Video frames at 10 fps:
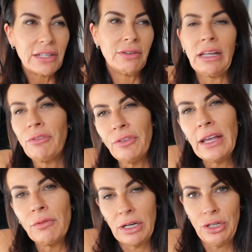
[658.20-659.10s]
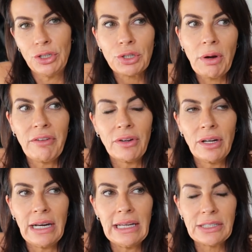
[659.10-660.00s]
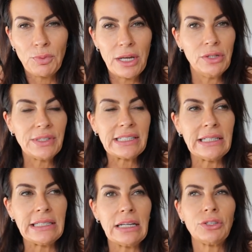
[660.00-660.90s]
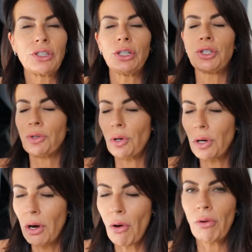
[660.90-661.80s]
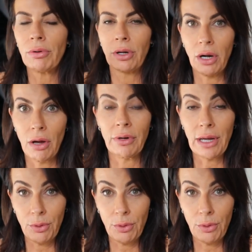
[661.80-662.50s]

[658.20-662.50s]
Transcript: annoying thing when you travel is when you sit in such a long